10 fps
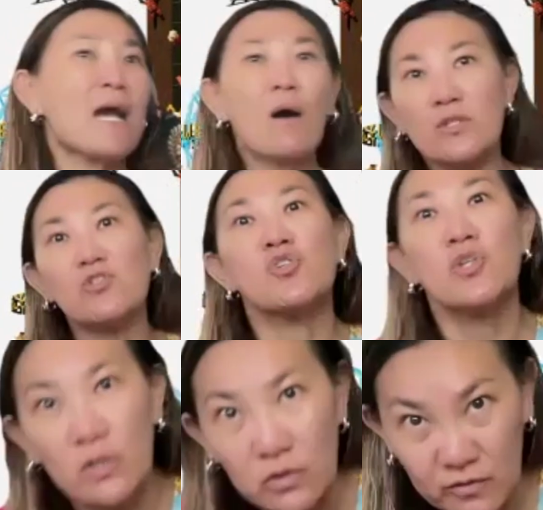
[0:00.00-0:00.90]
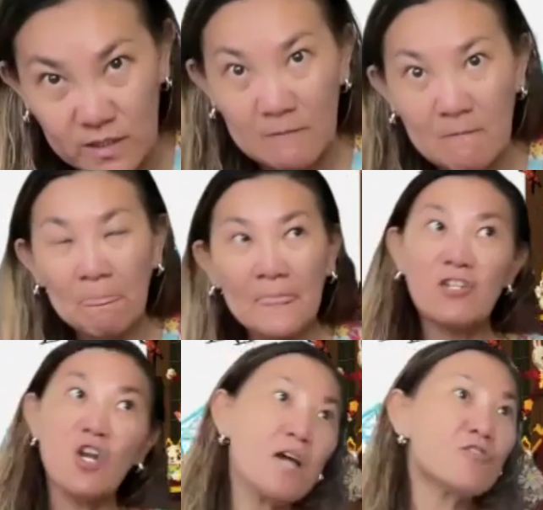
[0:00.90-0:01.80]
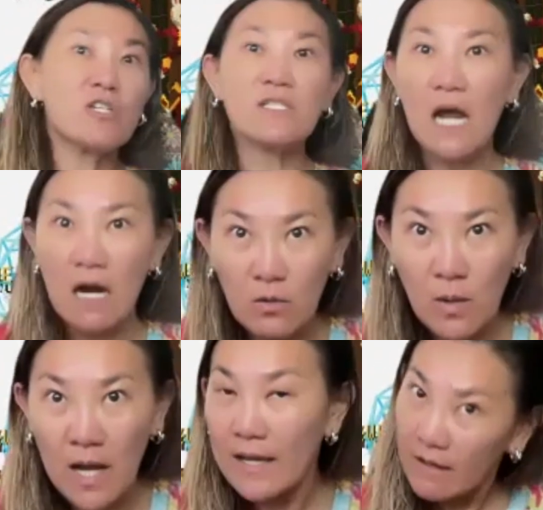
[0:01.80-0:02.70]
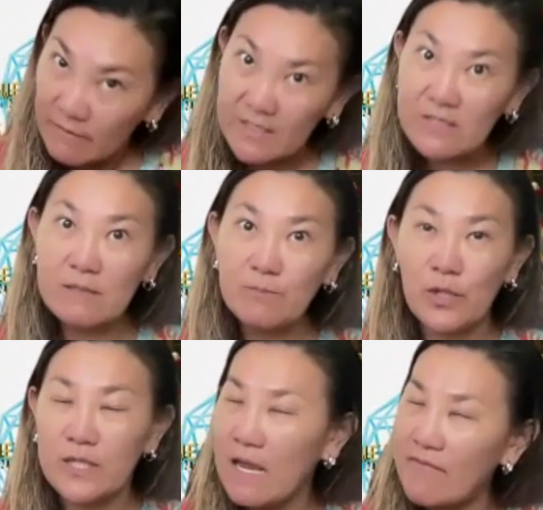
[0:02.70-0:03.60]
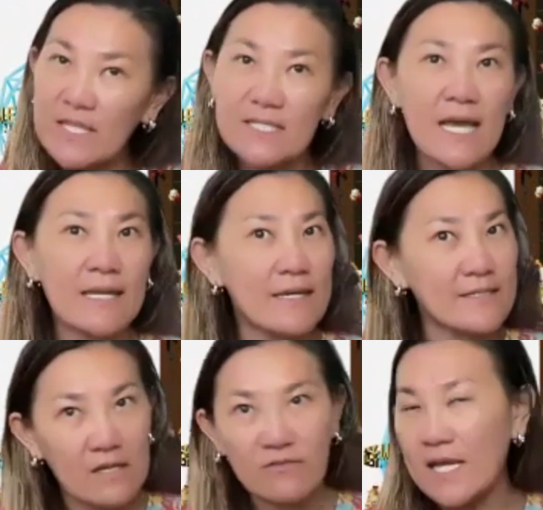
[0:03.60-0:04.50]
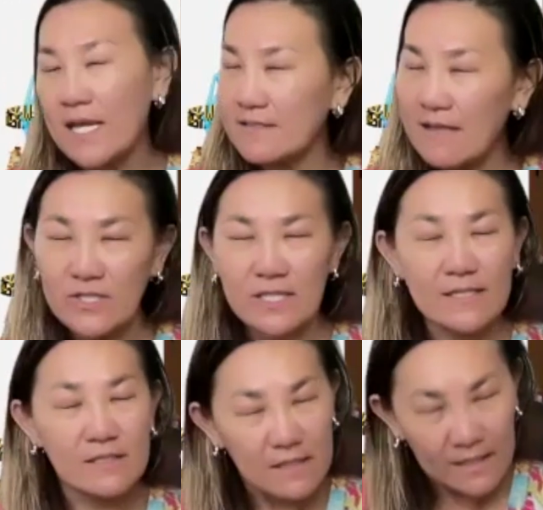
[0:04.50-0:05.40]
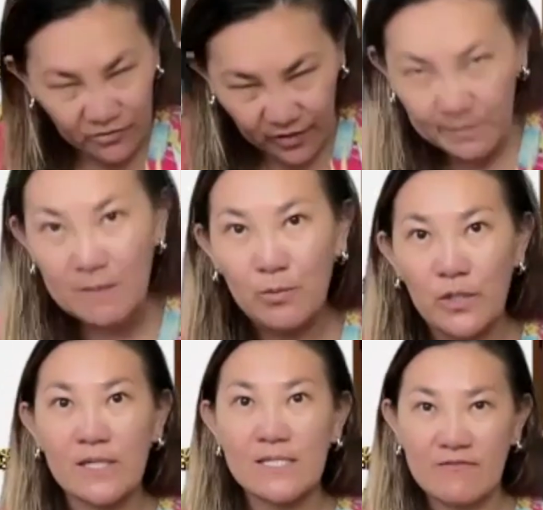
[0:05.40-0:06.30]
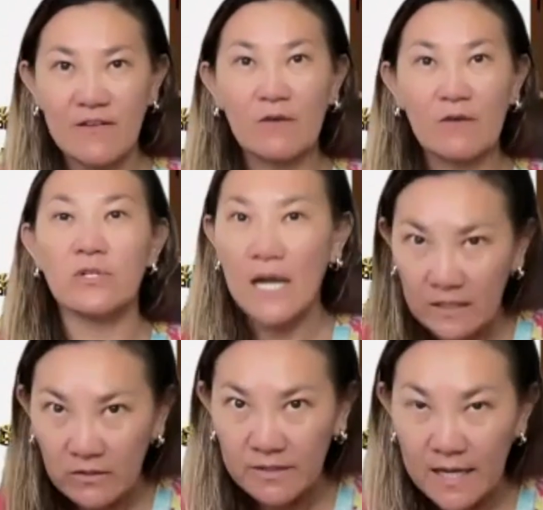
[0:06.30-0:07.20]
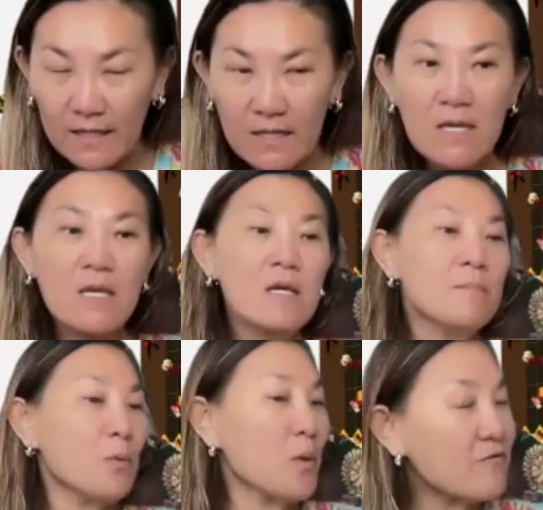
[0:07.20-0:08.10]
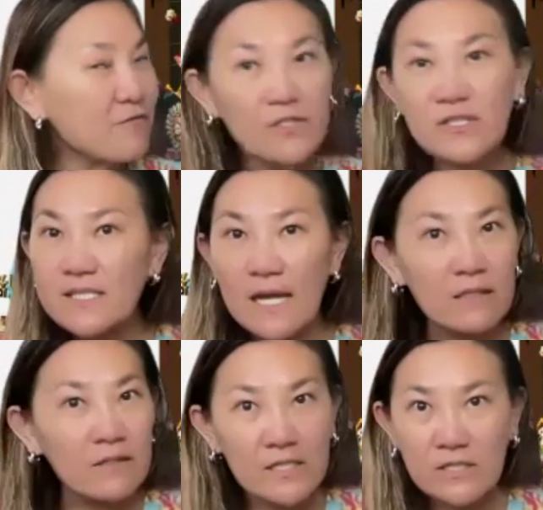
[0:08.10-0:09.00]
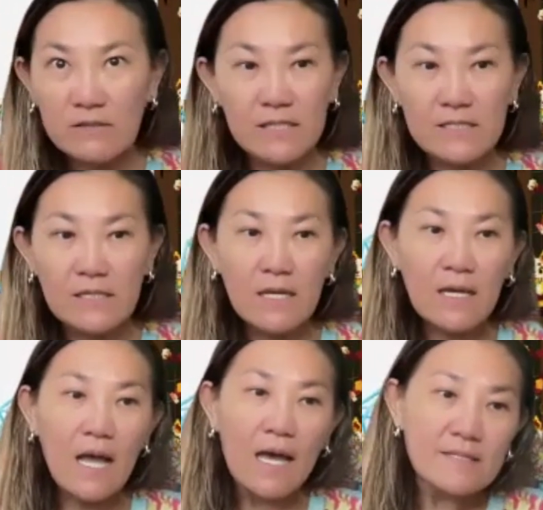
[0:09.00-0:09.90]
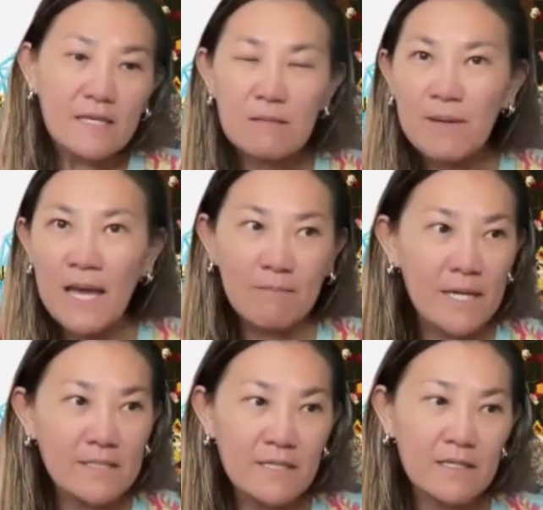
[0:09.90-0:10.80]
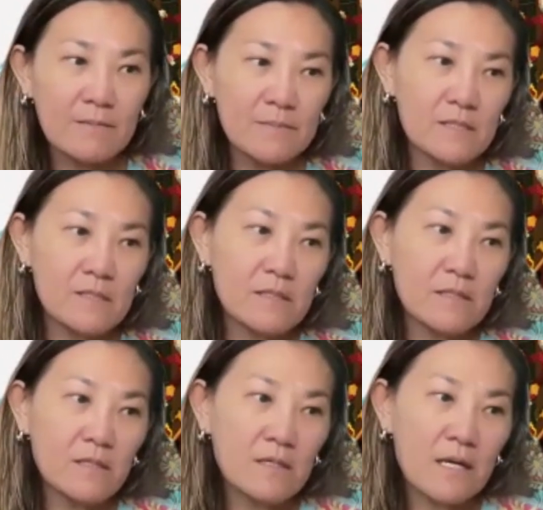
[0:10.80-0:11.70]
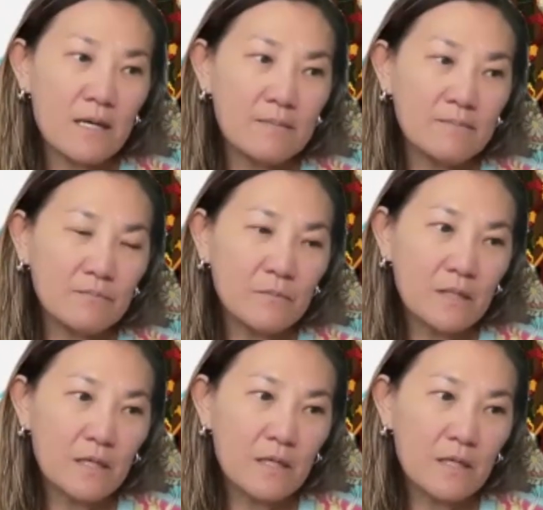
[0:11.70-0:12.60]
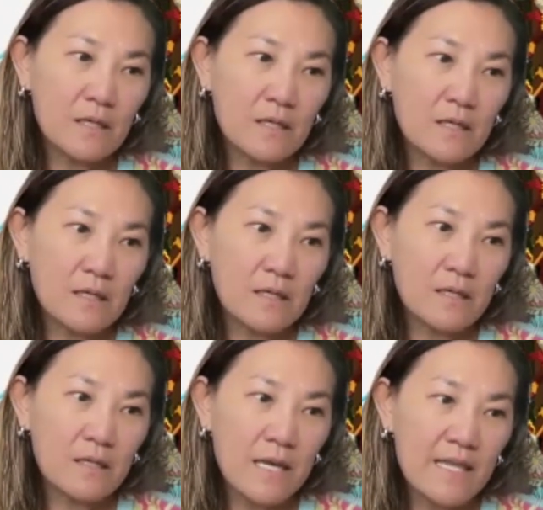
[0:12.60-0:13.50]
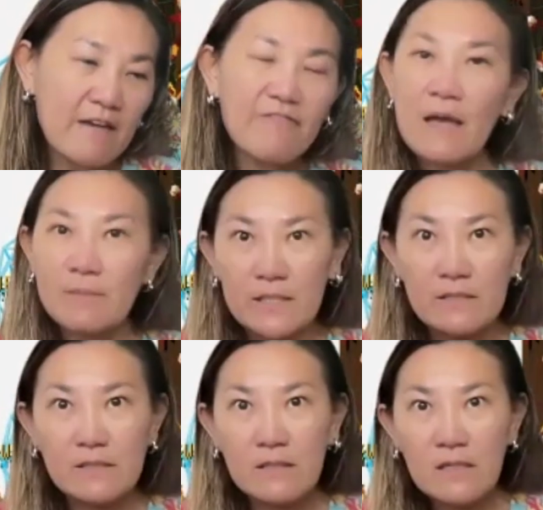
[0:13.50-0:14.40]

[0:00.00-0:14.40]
our children? Not just ROI. This is important. Having the 10x, 100x, 1000x, incredibly important as a founder. I know that. But one of the first things I look at too is how does that impact my teams and their families?